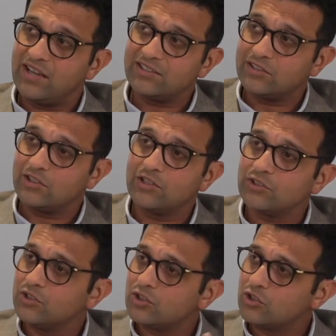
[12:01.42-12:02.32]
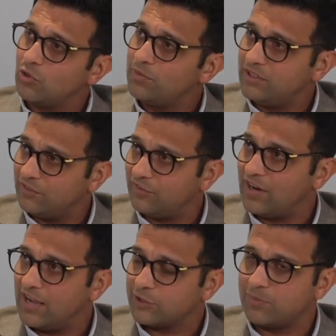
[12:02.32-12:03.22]
as it touches so many
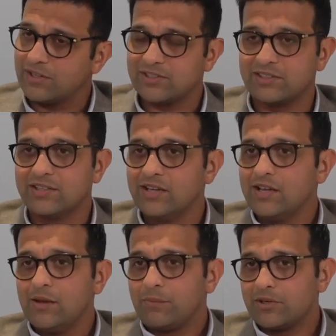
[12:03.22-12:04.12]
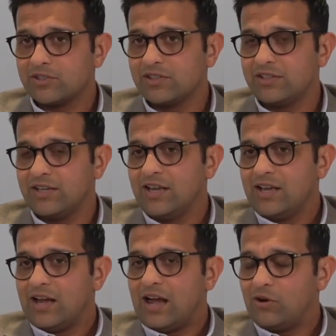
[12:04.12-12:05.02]
different aspects. And personally,
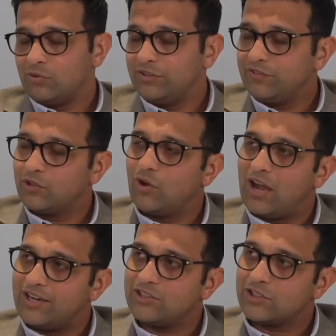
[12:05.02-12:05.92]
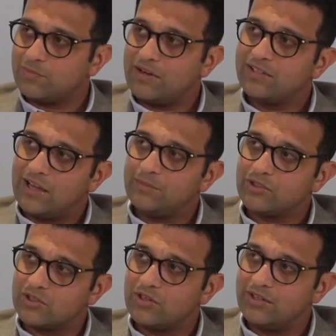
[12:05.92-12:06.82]
even though I just spend time
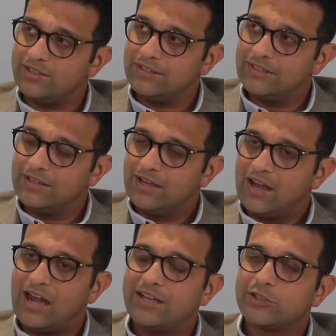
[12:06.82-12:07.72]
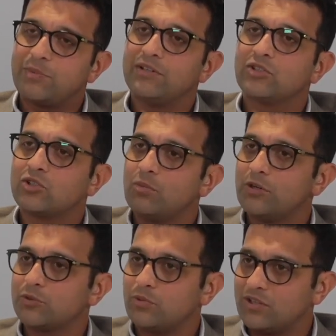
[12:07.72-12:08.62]
in security, I spend so
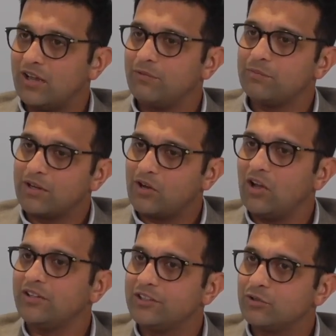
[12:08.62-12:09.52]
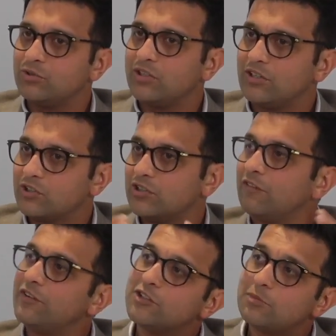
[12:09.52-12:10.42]
much more time with my colleagues who touch
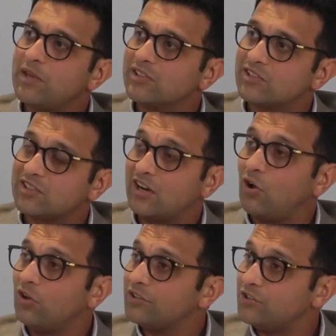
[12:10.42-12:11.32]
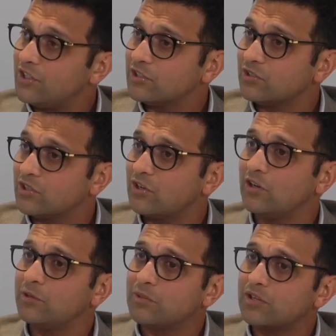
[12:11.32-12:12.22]
different spaces that are all adjacent to
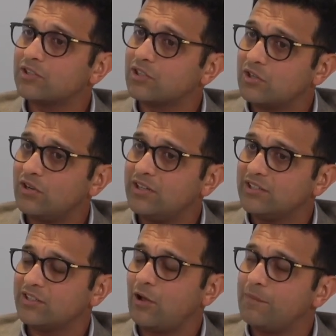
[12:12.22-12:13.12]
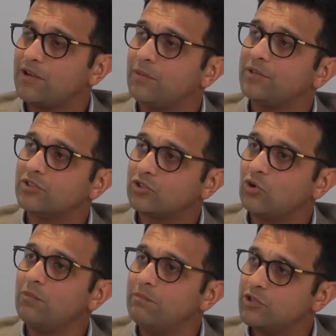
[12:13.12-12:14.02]
security, because security is now becoming
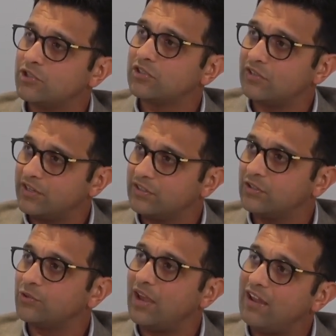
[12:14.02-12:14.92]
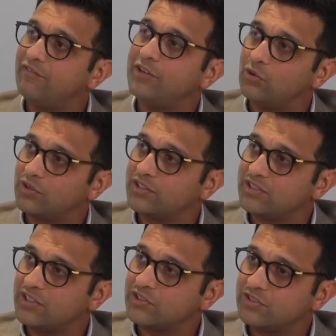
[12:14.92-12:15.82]
so mission critical to every
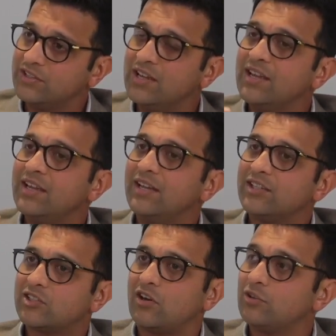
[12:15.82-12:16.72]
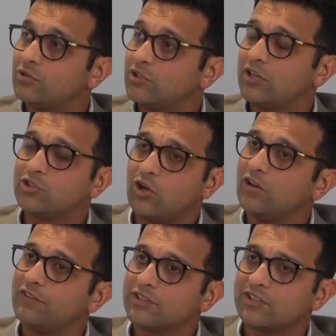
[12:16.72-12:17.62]
organization. It's starting to touch
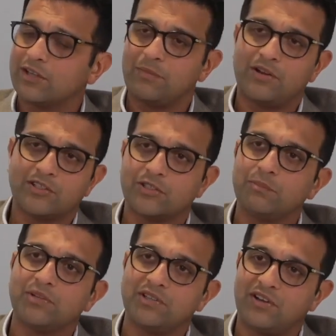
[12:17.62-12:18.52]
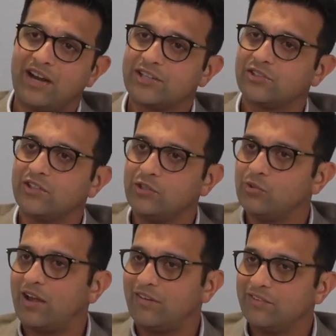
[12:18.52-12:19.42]
all of us. Think about a simple interaction that
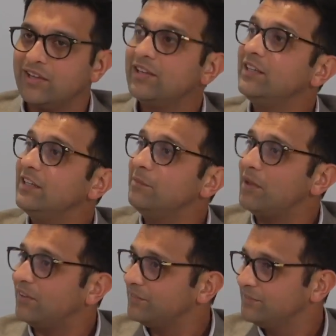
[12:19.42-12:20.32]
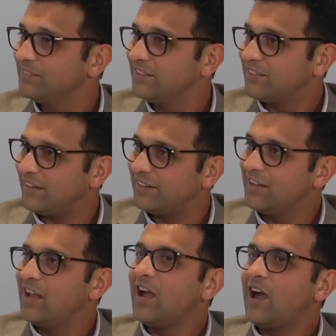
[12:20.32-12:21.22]
you have, email, right?
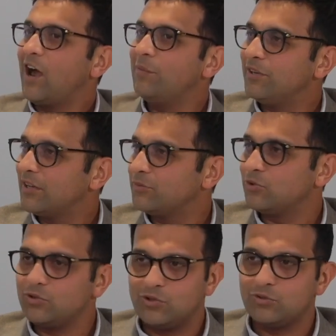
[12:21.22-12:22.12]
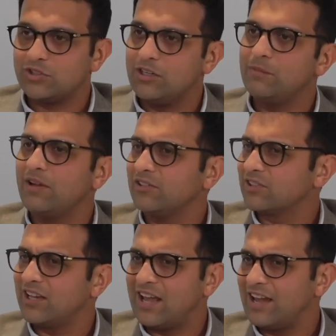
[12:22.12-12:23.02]
How many times do you use email,
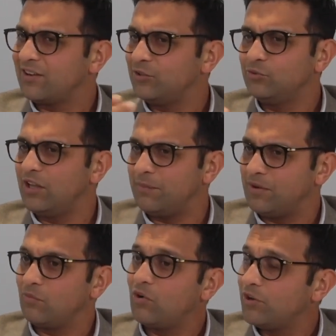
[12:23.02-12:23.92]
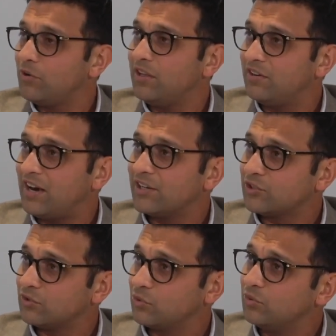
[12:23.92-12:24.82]
Slack, you name it? What are your
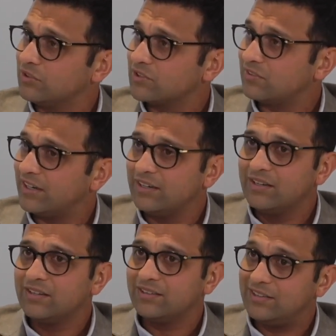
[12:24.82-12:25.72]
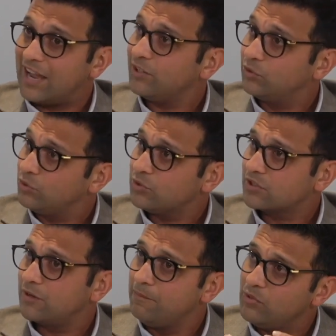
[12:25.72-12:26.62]
interaction tools, right? Those
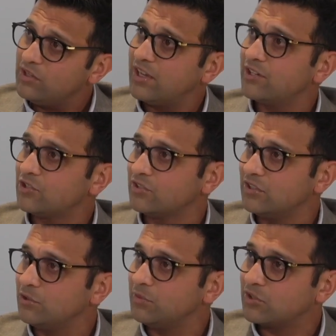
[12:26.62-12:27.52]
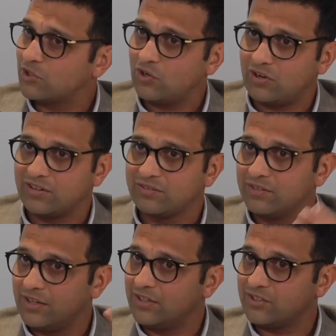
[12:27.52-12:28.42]
communications need to be secure.
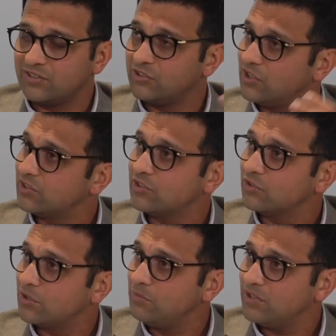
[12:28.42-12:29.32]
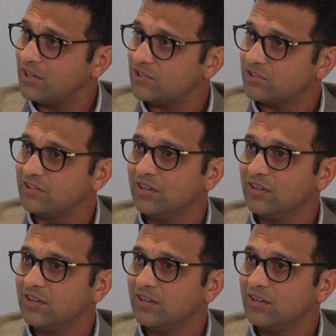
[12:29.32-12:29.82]
It's an adjacency to communication.